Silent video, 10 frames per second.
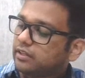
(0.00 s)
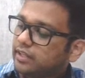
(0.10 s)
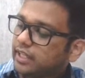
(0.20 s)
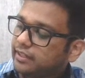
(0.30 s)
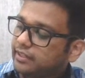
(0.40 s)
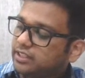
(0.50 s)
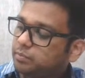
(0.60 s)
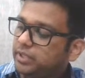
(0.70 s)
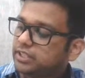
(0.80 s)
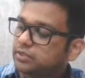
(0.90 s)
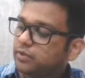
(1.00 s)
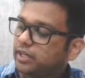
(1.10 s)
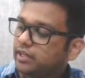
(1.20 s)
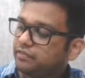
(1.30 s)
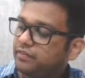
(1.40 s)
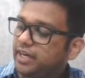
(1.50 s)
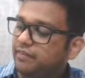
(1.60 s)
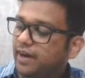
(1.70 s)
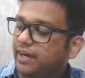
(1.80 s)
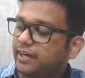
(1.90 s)
Then this is p square. If we
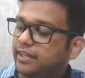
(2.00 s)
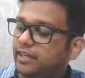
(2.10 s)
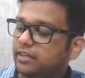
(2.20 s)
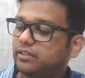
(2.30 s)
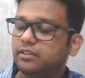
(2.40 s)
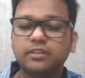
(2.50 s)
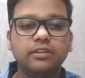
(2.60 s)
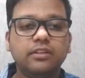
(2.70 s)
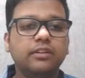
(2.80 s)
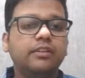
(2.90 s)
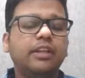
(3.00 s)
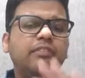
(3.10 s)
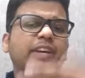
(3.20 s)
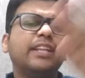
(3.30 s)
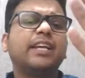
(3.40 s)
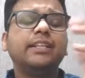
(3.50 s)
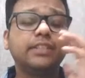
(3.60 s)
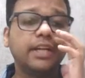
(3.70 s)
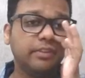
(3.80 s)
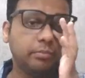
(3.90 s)
divide it here, then we can
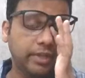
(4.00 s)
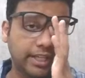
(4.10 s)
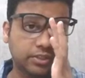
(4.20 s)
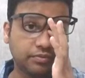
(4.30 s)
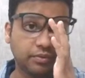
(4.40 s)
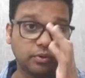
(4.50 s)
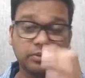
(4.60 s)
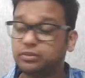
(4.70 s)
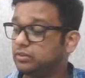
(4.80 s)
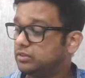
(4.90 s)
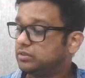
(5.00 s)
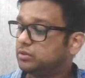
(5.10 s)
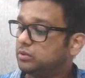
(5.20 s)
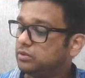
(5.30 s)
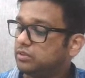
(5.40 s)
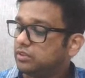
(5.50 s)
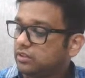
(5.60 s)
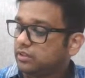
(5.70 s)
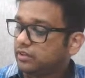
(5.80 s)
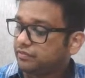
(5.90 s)
cancel it with p raised to 4. So
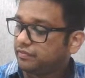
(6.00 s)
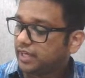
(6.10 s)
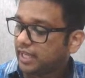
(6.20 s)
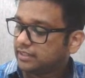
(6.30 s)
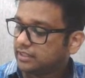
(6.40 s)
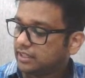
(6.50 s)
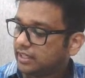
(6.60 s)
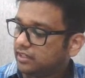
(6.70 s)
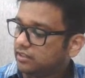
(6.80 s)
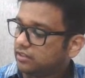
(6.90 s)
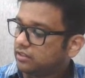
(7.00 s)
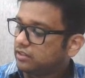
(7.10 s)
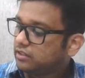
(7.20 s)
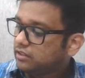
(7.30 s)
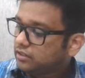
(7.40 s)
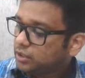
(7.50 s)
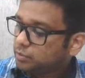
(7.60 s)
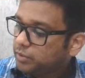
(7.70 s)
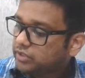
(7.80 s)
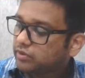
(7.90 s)
if we cancel it, this
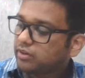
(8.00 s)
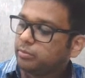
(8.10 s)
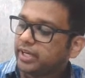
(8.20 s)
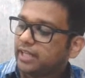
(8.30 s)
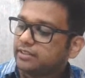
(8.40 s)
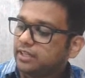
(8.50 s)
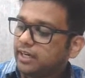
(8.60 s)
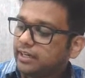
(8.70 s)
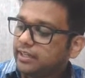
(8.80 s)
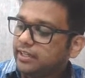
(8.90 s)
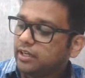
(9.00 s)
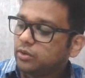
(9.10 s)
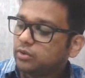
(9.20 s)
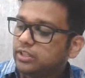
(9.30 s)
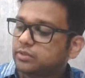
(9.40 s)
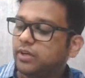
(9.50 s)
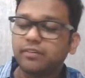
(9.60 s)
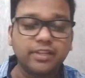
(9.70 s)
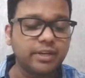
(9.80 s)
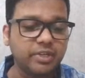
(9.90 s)
p square will be cancelled and here only square
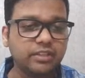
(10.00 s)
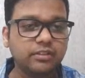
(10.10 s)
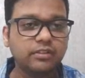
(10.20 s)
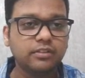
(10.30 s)
will remain.